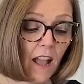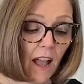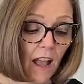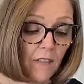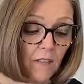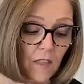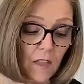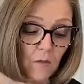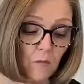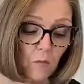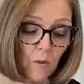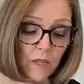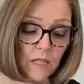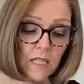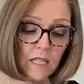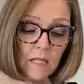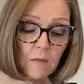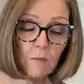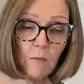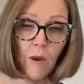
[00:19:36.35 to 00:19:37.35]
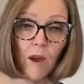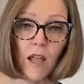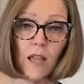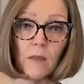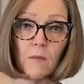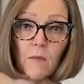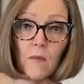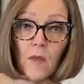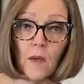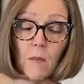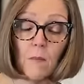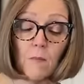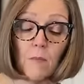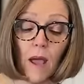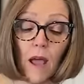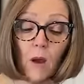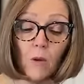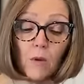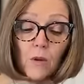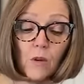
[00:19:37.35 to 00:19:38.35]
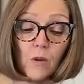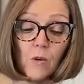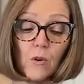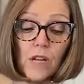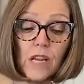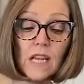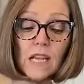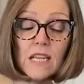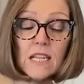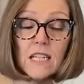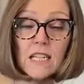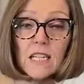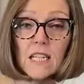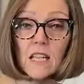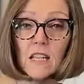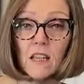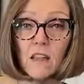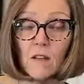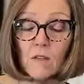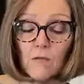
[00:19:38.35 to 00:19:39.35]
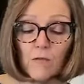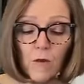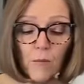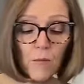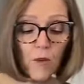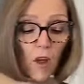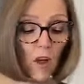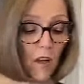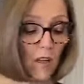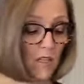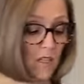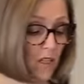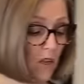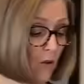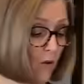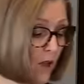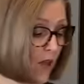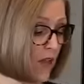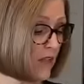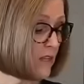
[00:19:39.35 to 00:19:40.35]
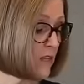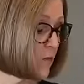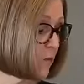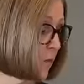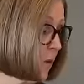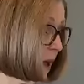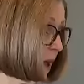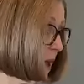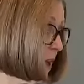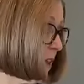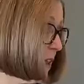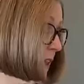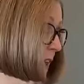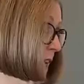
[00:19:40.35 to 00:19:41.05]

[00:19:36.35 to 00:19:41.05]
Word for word: And then we did buy the Power Greens from Costco as well.